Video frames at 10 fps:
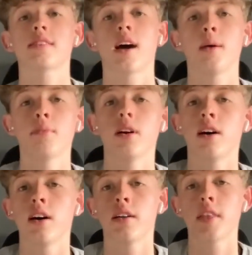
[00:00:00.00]
Ham.
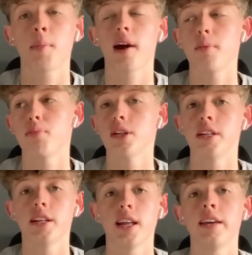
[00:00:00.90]
They played
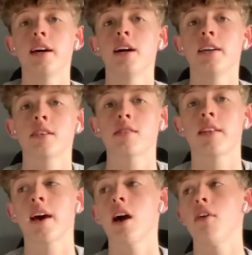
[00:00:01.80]
brilliantly
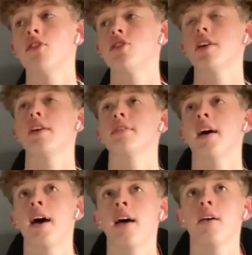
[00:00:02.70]
yesterday. Obviously,
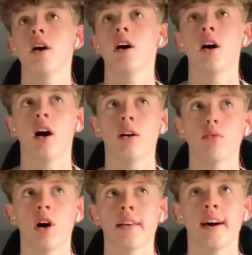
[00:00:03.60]
they're
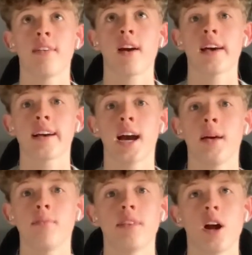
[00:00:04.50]
on our A
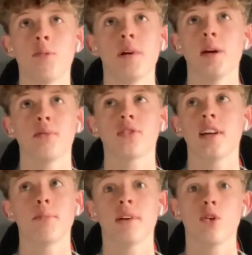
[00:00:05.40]
game. They're a beatable
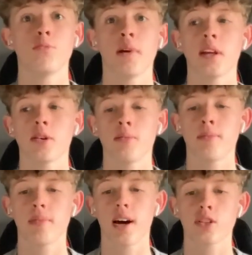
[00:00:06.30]
team. We could beat
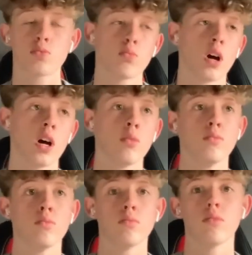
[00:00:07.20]
them, as
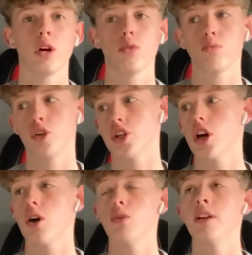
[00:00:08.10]
was
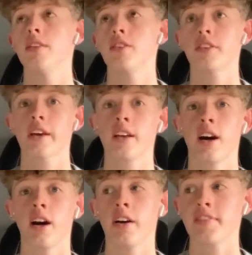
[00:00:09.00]
shown in the second
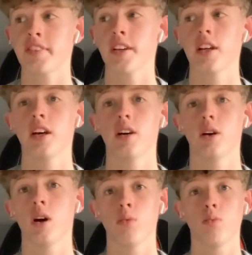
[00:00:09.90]
half,
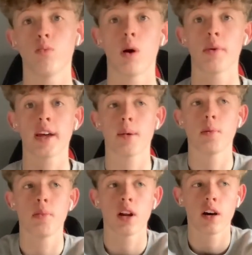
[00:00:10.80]
what we're
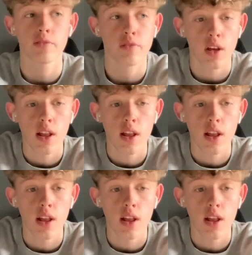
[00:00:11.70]
capable of.